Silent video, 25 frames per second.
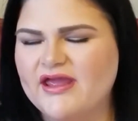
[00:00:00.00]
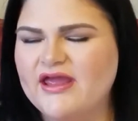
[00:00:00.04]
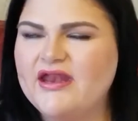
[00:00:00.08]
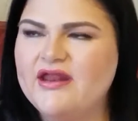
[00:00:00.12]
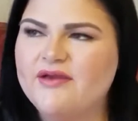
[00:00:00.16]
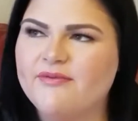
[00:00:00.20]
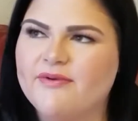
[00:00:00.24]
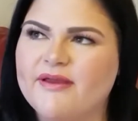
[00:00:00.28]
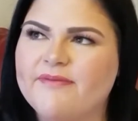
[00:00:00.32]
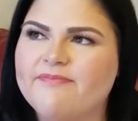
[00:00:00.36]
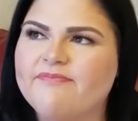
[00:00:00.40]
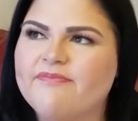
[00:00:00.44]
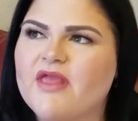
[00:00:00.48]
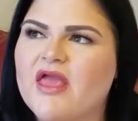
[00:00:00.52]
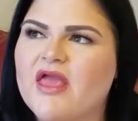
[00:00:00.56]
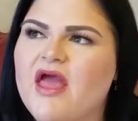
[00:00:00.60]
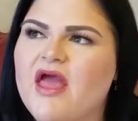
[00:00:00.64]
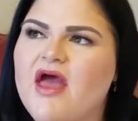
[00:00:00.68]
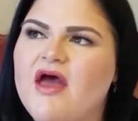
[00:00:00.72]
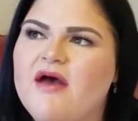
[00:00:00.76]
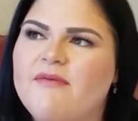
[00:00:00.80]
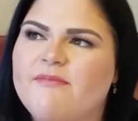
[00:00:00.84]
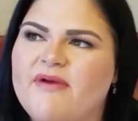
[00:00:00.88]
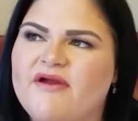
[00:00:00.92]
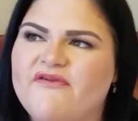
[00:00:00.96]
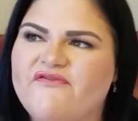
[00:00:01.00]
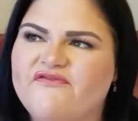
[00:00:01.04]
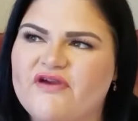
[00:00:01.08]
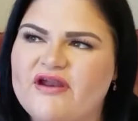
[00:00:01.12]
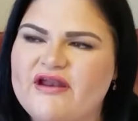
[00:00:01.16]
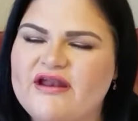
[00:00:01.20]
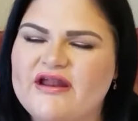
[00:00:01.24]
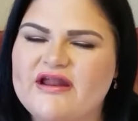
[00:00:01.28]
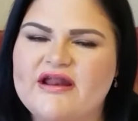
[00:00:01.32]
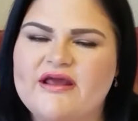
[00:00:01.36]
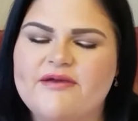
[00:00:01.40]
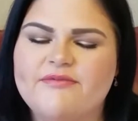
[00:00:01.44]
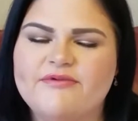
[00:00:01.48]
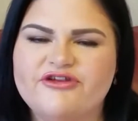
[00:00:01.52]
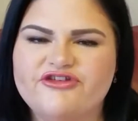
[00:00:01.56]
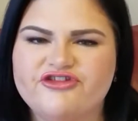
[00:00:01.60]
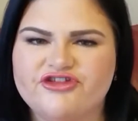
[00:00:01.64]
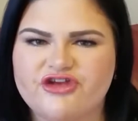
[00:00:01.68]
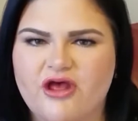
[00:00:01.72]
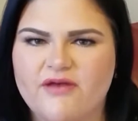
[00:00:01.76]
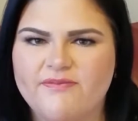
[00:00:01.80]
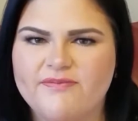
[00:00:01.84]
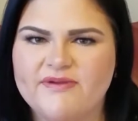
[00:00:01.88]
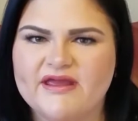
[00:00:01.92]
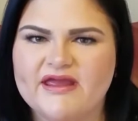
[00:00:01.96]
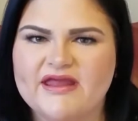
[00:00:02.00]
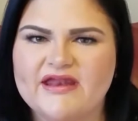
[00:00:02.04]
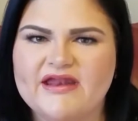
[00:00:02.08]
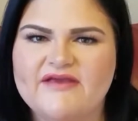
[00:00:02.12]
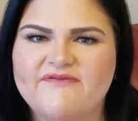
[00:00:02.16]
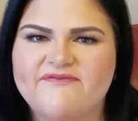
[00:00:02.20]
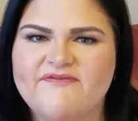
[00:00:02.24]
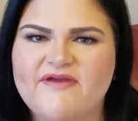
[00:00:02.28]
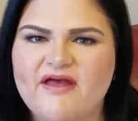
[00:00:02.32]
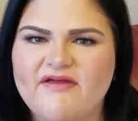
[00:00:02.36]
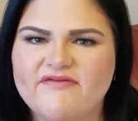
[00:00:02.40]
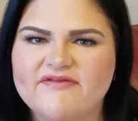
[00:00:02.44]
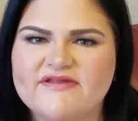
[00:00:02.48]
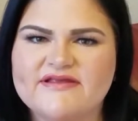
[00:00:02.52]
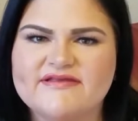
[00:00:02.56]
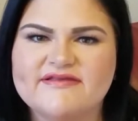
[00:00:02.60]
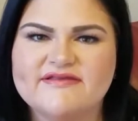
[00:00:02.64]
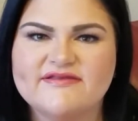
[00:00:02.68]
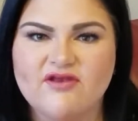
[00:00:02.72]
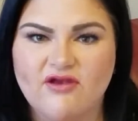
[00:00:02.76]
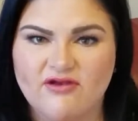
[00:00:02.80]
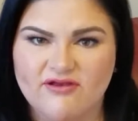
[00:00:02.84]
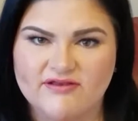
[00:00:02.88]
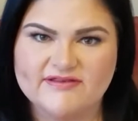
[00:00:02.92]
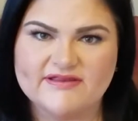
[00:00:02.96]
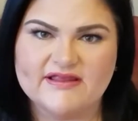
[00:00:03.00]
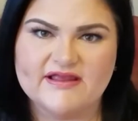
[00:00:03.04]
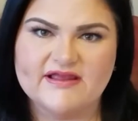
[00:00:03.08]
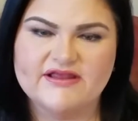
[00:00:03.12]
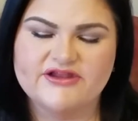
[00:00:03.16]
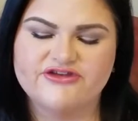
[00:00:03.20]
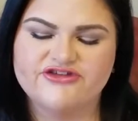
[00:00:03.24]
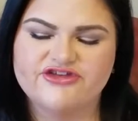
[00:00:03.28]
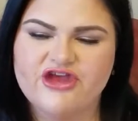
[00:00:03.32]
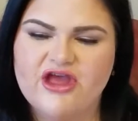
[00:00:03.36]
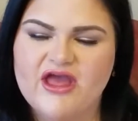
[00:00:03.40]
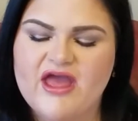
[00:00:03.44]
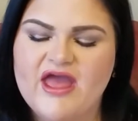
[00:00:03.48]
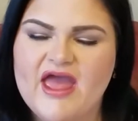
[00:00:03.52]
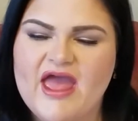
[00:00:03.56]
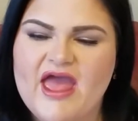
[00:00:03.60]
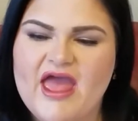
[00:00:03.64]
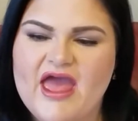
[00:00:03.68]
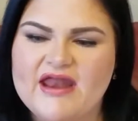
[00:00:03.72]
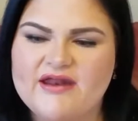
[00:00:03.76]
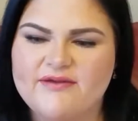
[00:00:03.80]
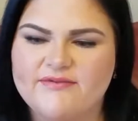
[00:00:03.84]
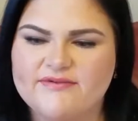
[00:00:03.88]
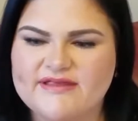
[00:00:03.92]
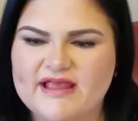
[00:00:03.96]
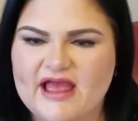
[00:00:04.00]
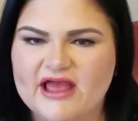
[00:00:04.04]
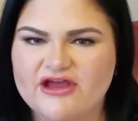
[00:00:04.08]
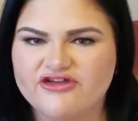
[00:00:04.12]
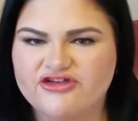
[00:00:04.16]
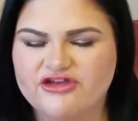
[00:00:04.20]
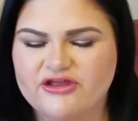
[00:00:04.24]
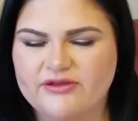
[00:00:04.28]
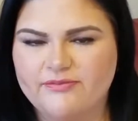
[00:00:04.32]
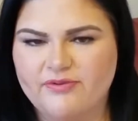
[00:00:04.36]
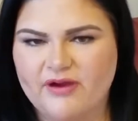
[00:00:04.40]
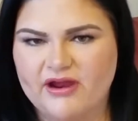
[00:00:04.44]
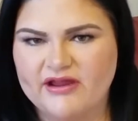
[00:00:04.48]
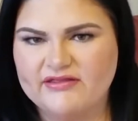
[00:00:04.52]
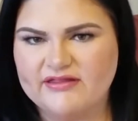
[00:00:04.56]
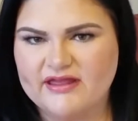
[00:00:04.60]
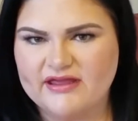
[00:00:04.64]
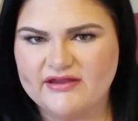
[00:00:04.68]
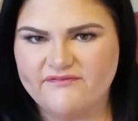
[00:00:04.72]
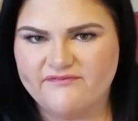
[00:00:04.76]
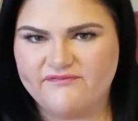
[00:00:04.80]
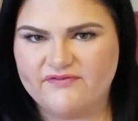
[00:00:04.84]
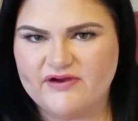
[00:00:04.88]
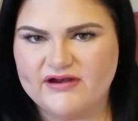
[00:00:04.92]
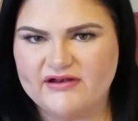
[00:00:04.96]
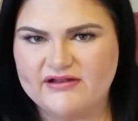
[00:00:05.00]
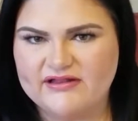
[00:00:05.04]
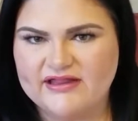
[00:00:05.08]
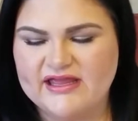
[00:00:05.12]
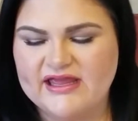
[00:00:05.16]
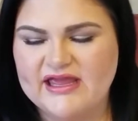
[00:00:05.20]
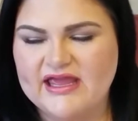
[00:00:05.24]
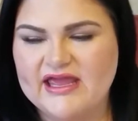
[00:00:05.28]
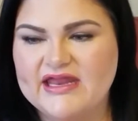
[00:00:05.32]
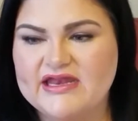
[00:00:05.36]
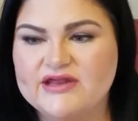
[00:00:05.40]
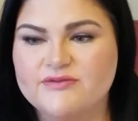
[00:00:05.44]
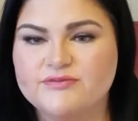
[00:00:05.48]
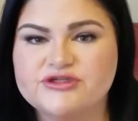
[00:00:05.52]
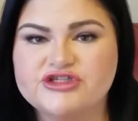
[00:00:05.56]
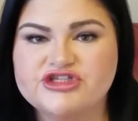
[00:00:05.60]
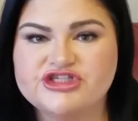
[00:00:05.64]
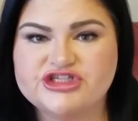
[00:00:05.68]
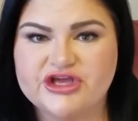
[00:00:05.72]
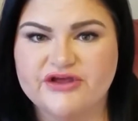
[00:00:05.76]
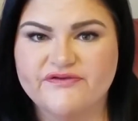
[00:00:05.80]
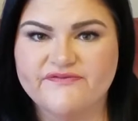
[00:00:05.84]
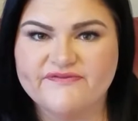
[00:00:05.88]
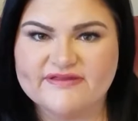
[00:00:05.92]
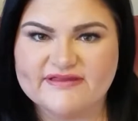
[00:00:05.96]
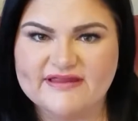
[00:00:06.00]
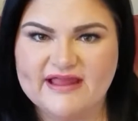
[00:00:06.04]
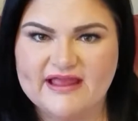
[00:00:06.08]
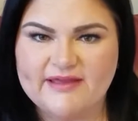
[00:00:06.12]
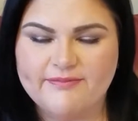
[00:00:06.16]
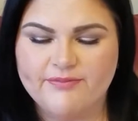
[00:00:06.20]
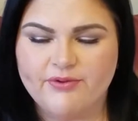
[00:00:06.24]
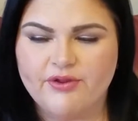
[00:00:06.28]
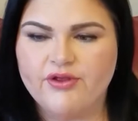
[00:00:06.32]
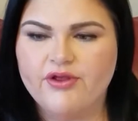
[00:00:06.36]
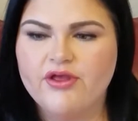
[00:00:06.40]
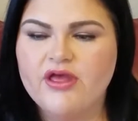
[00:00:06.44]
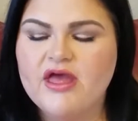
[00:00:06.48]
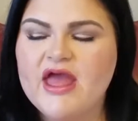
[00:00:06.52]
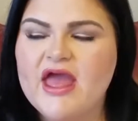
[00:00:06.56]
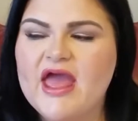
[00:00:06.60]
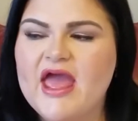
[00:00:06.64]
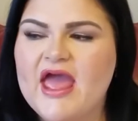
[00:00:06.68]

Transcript: Anyway, my friend and I went shopping, and he found this sausage, and it was actually Brightline friendly, and it was shelf stable.